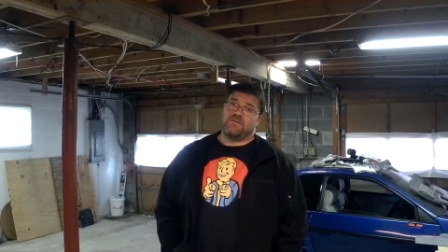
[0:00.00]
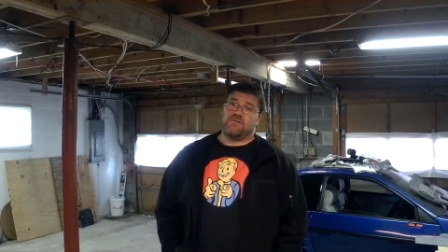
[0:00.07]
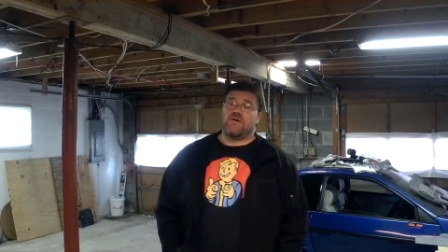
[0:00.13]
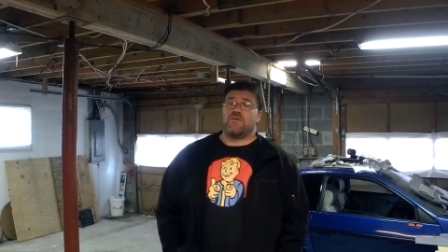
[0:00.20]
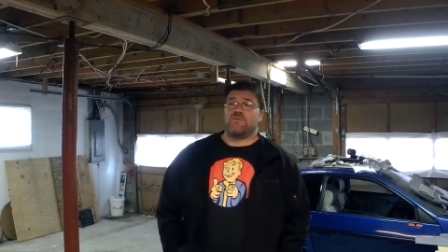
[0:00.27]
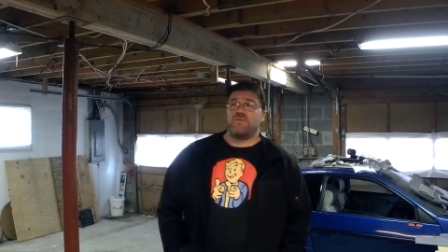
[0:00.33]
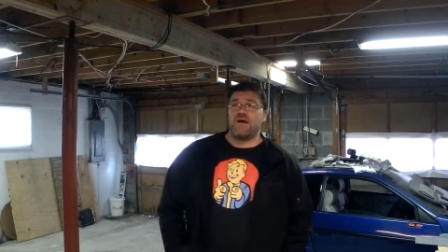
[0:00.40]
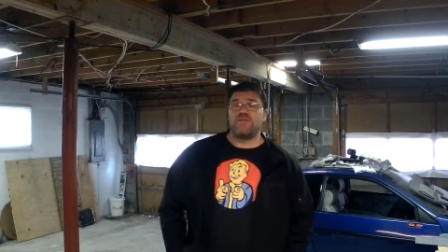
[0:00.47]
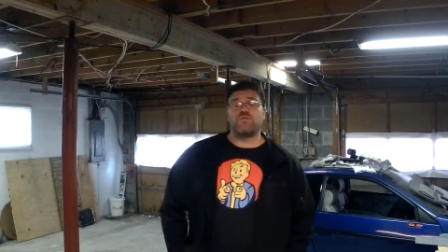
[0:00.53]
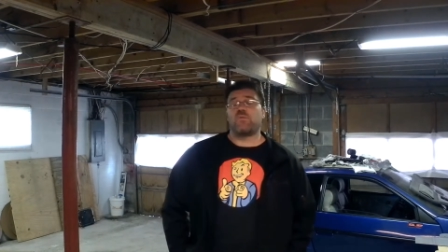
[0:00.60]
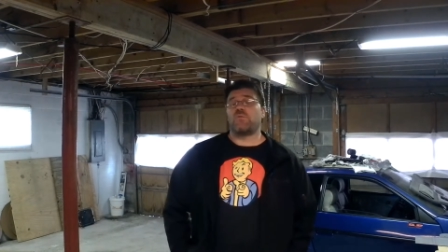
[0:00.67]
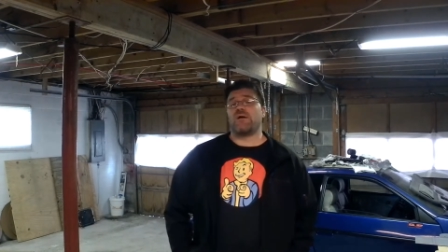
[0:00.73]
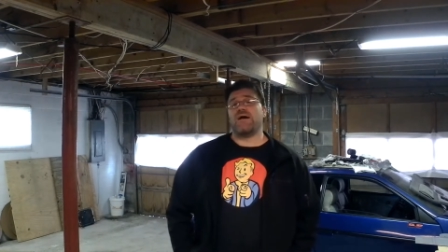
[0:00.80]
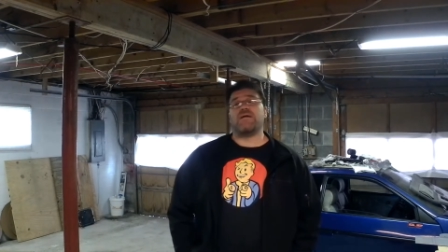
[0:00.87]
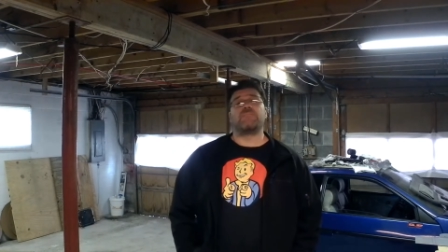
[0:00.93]
So that's
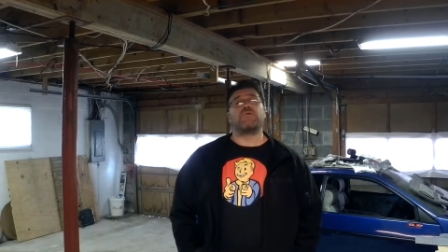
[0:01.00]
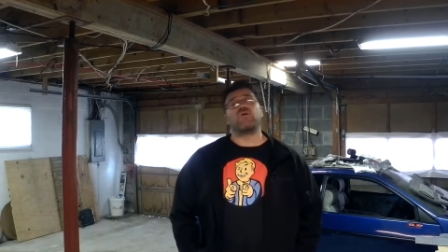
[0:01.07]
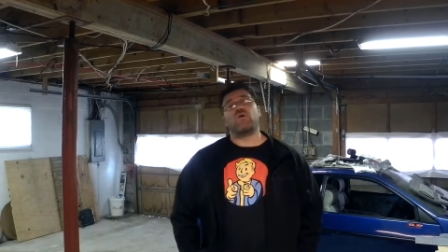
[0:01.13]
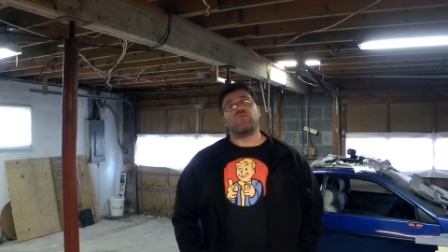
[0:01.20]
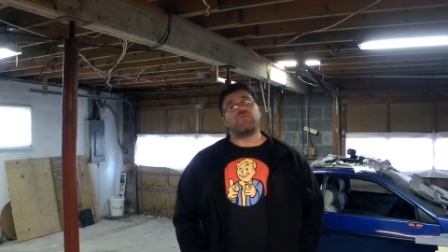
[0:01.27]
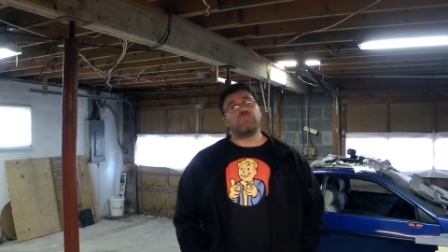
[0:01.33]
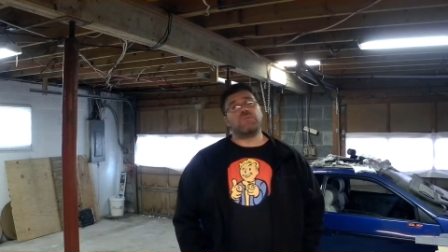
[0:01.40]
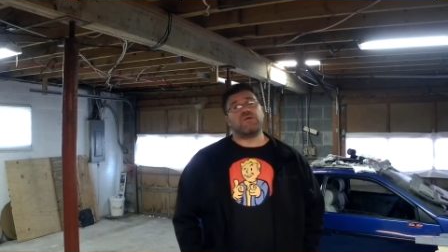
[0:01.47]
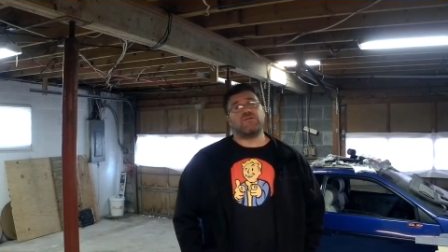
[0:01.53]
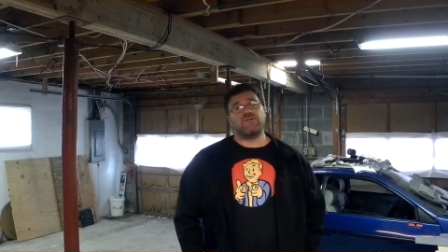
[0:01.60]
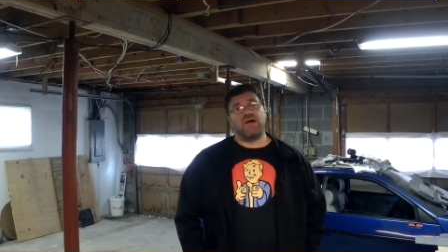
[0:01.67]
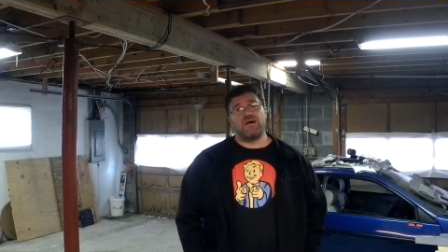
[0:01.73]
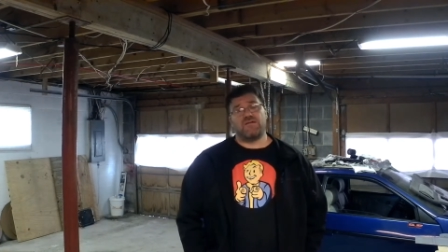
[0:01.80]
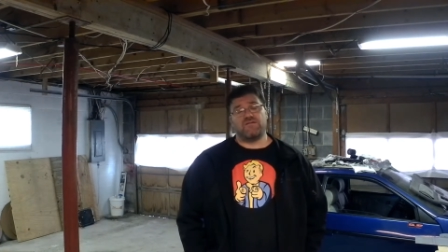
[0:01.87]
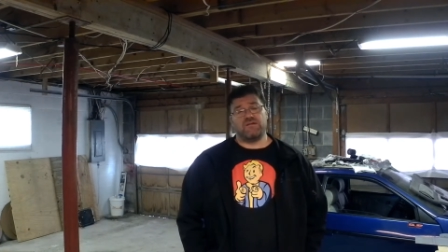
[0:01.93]
where we're at. I'm gonna go over
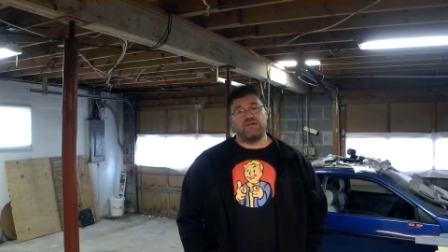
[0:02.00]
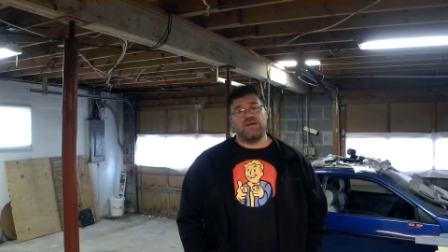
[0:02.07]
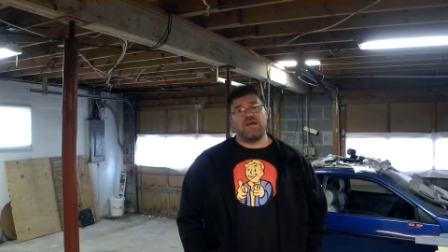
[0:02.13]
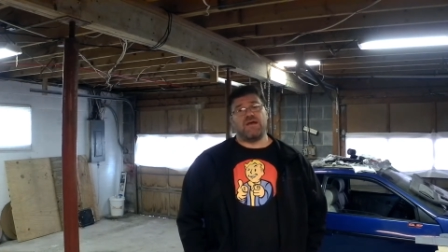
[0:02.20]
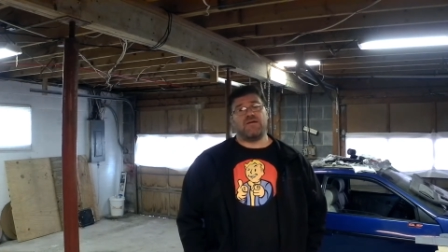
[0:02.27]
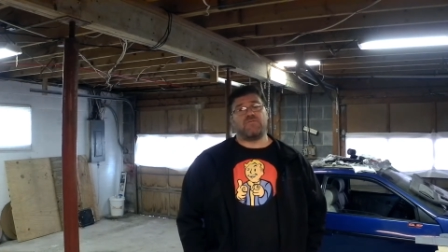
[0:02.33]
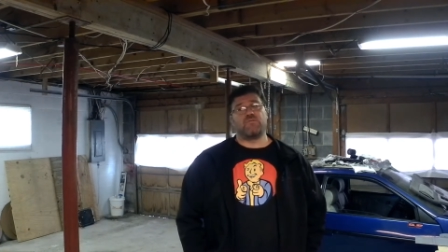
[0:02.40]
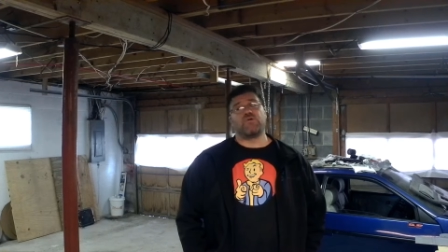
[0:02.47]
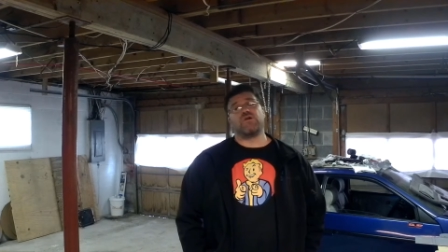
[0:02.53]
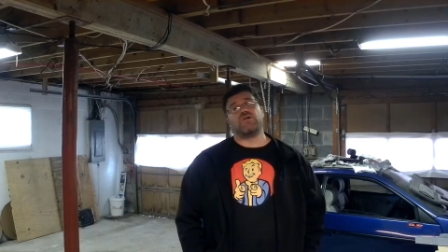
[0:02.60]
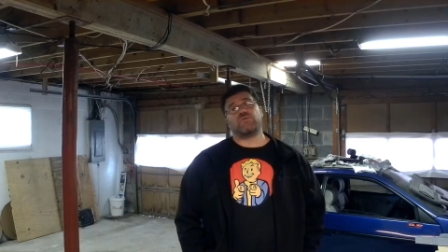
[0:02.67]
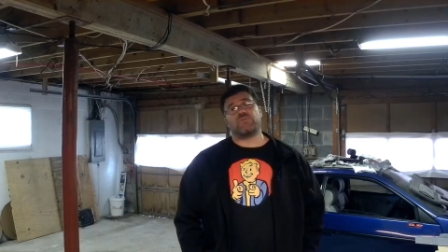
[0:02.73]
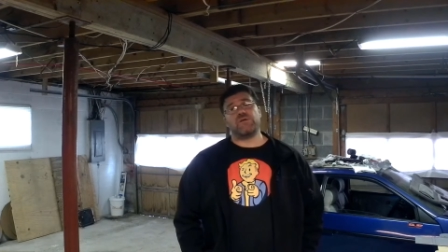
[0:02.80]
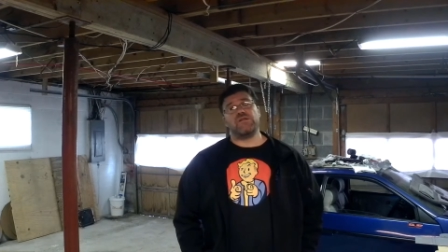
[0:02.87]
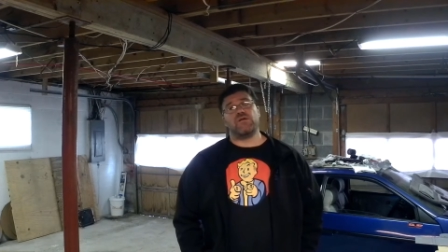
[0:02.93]
Bill's house today. We're
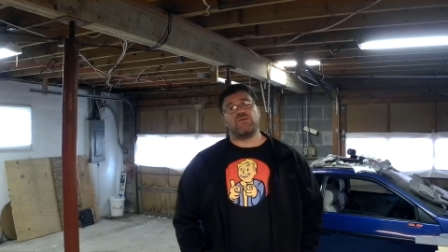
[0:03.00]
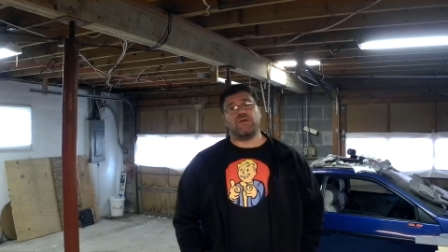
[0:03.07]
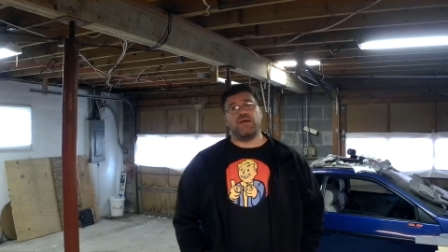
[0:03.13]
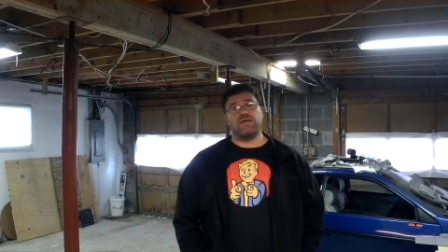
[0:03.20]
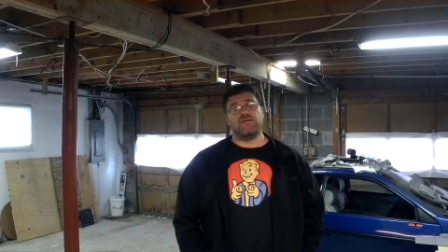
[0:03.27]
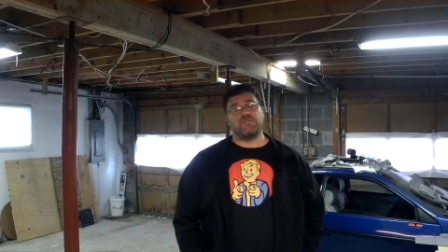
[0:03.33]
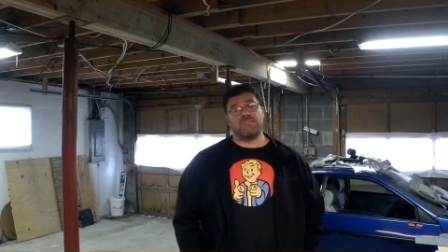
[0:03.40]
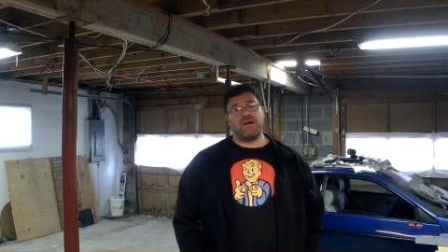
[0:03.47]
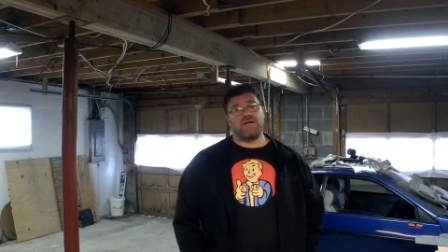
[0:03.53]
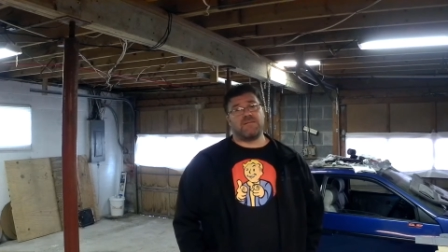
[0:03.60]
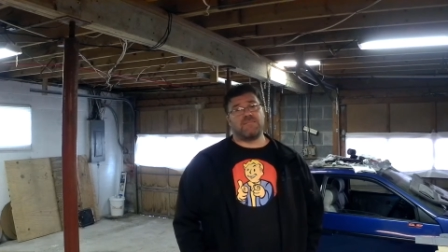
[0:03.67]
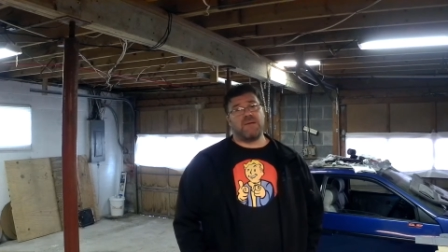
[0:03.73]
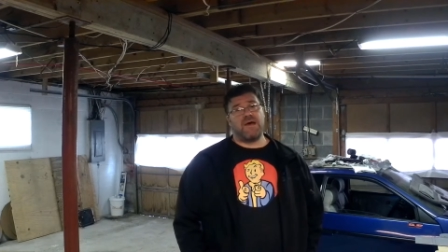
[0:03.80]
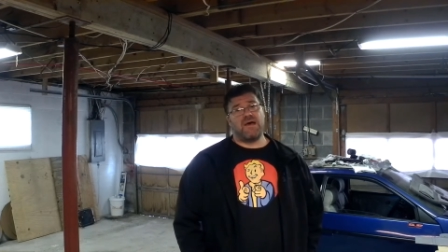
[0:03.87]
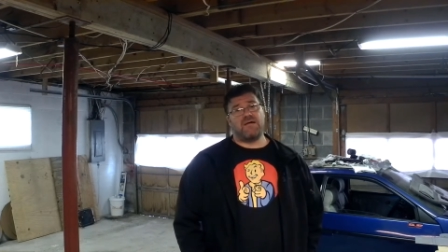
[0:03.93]
gonna relocate the
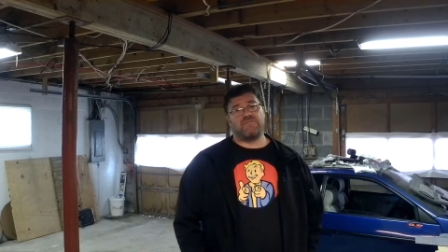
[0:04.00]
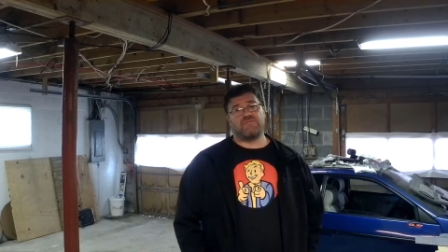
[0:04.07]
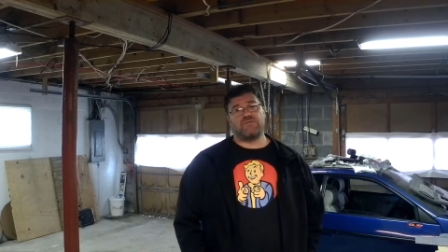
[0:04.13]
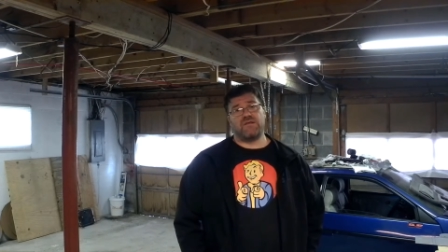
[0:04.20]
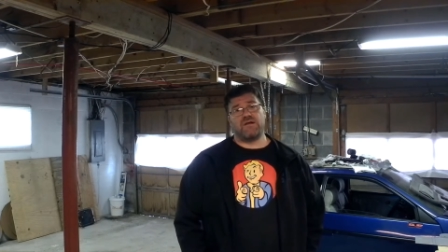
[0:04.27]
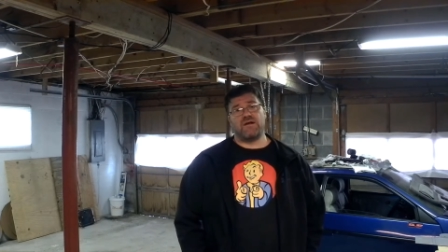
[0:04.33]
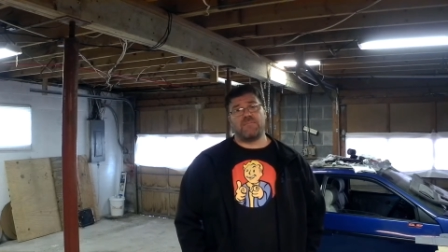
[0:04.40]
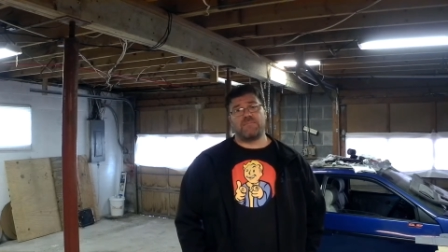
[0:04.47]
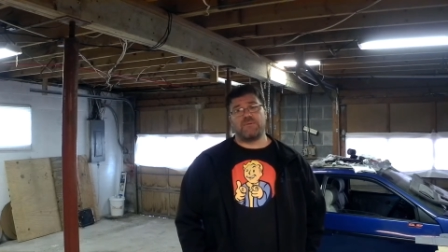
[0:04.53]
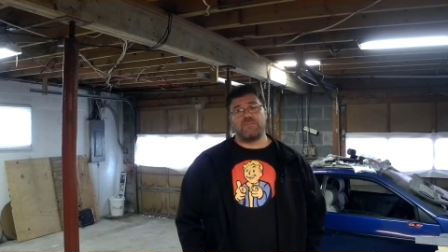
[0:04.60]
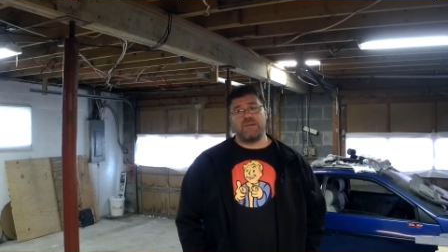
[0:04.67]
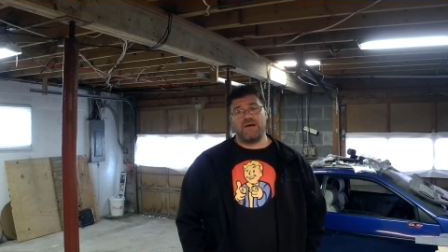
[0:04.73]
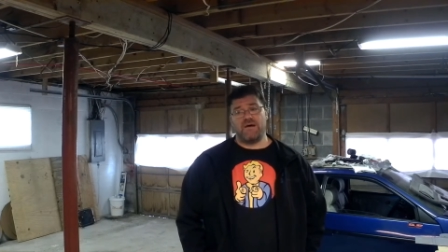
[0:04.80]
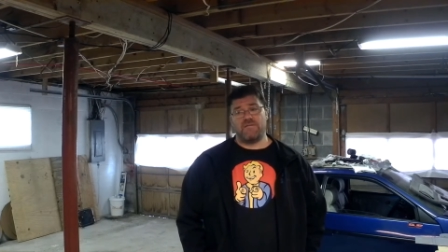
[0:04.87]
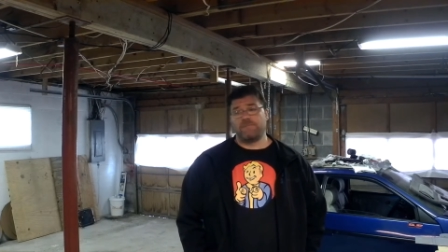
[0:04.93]
mounting pad for that upper
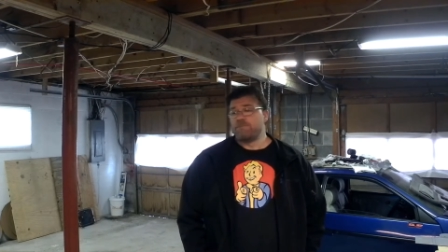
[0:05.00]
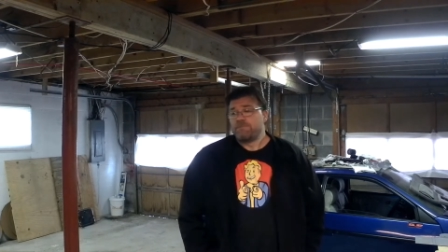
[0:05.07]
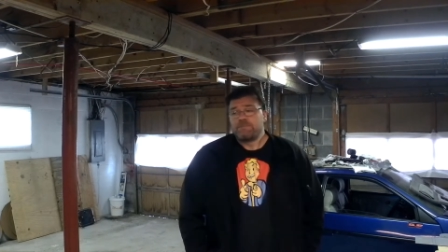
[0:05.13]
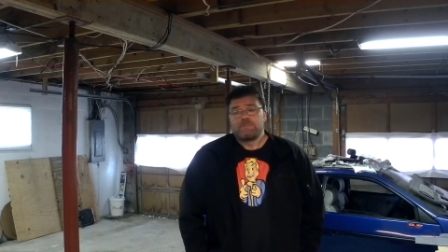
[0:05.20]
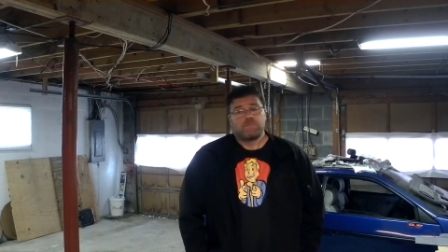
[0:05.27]
mount.